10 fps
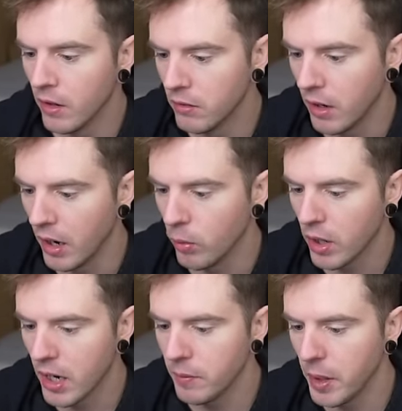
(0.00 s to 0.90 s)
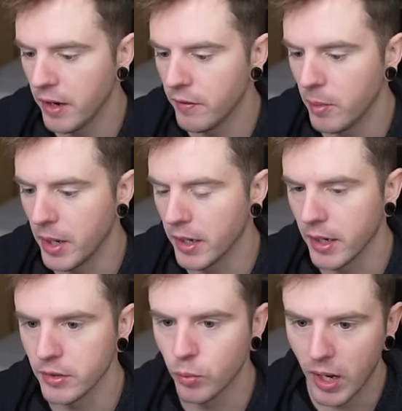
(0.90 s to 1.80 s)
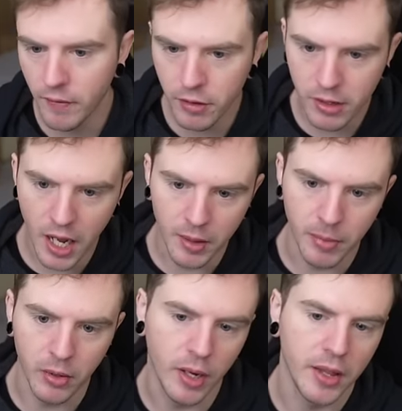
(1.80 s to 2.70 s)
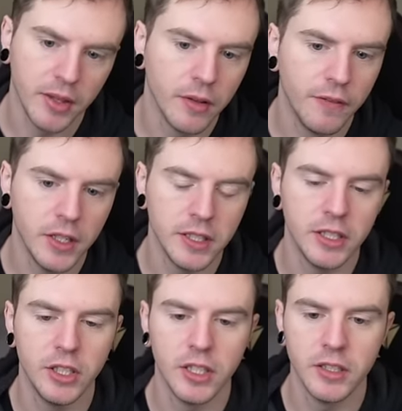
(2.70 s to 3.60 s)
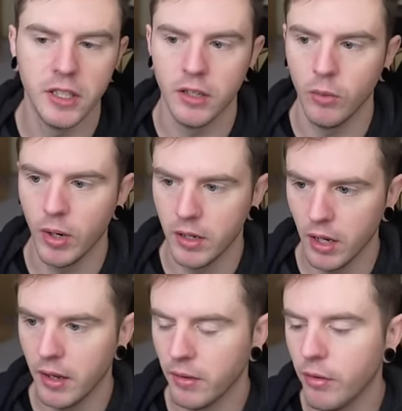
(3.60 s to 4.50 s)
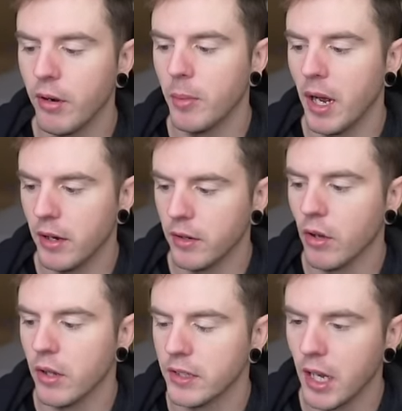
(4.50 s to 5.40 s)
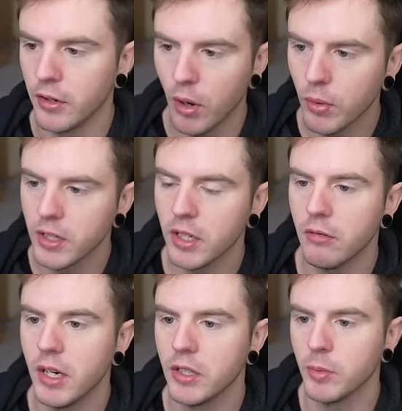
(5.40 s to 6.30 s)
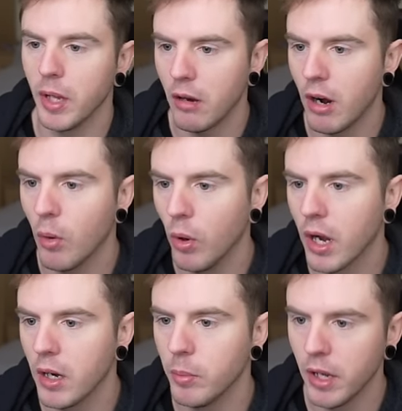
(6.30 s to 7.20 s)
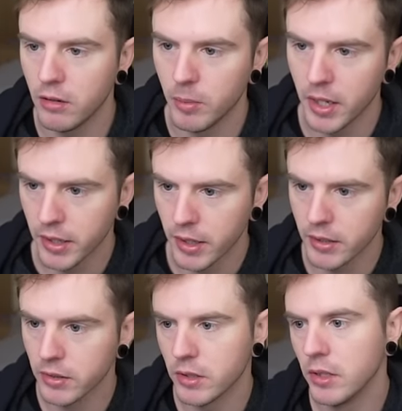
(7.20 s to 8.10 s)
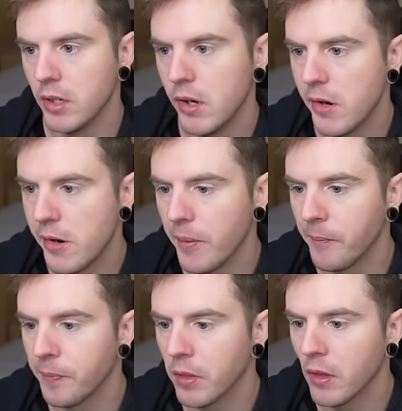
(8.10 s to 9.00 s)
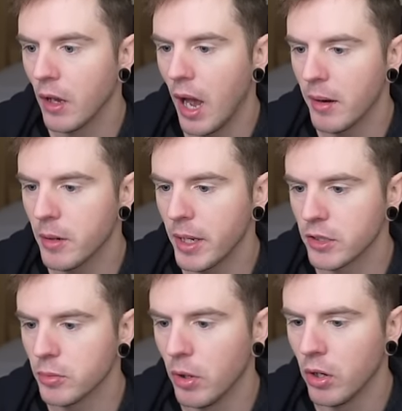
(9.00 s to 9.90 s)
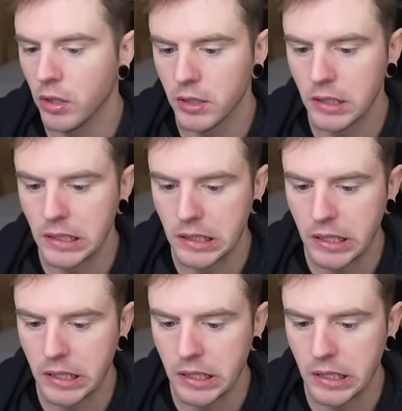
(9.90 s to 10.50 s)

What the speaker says: Right, what kind of player am I against? Whenever you're in a hand, by the way, I think the first thing you should consider when you're like 3-bet and you've got this hand, don't consider ranges, but like, right, what kind of player am I against? I'm going to bet small here.